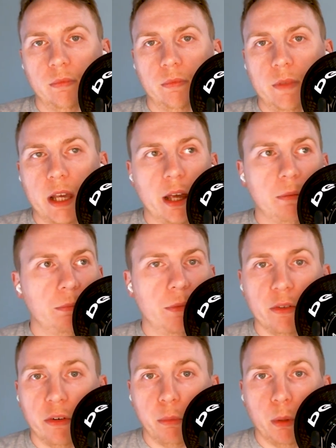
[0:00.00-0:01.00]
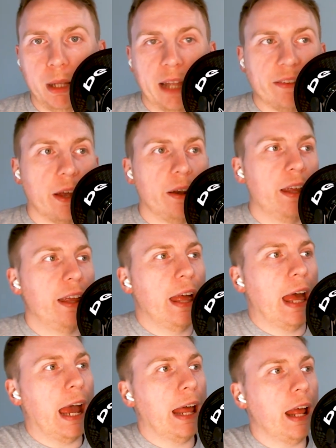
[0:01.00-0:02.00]
Yeah, usually we'll be let down.
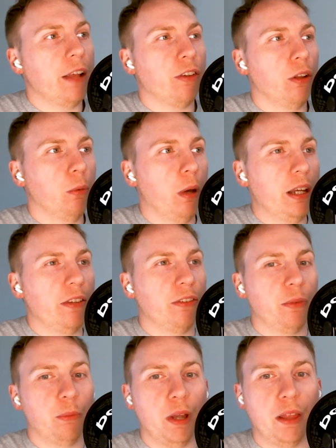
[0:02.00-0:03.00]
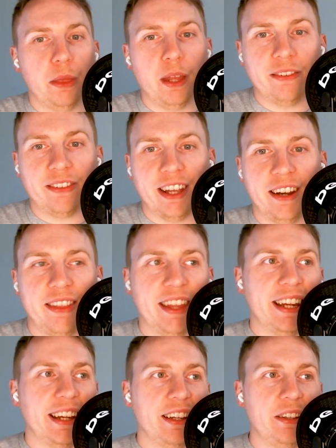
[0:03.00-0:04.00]
And as always with this kind of
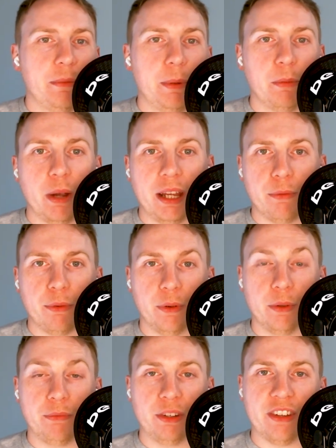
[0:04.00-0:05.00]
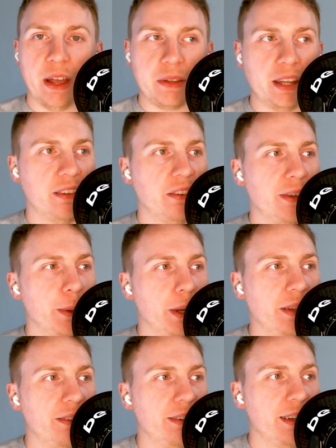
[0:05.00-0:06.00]
thing, you've been waiting for Southgate to do
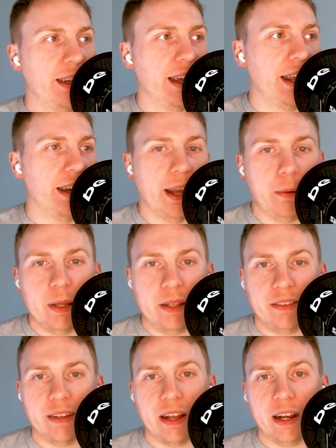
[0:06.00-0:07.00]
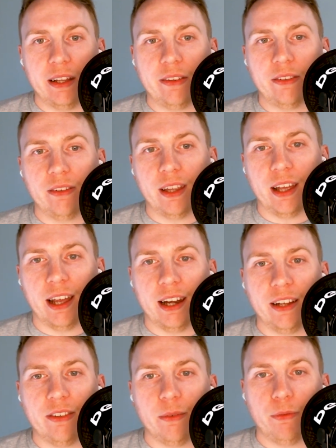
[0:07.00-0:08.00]
it, and now he's done it, and
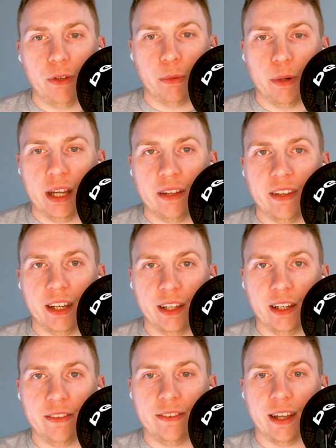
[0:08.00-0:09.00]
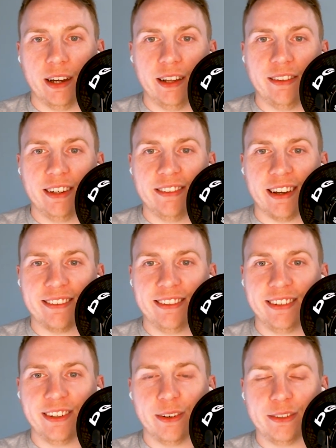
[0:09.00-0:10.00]
it's infuriating that he's done it, and he's
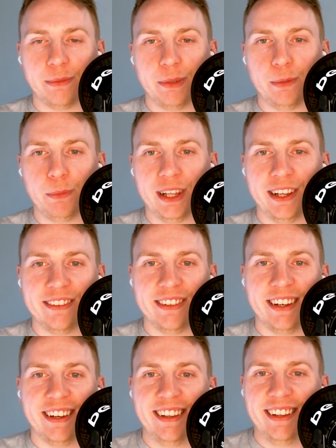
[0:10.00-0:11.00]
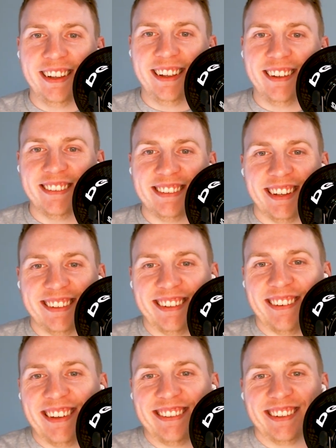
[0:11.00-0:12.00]
actually got some new players in. We started to
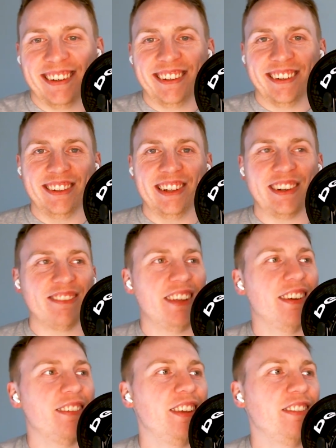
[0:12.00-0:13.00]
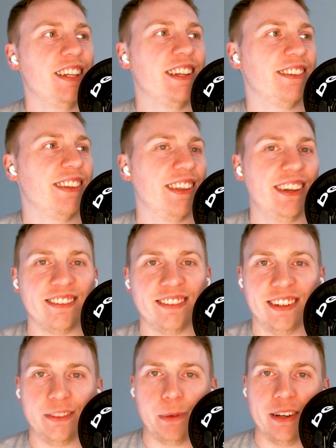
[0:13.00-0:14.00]
question, look maybe there's not enough
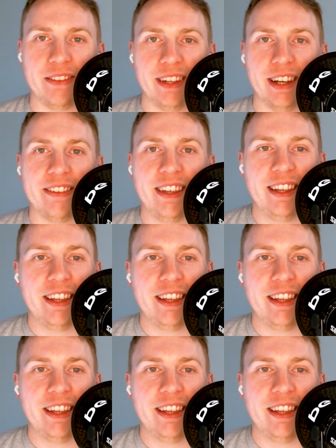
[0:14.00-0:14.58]
experience in this.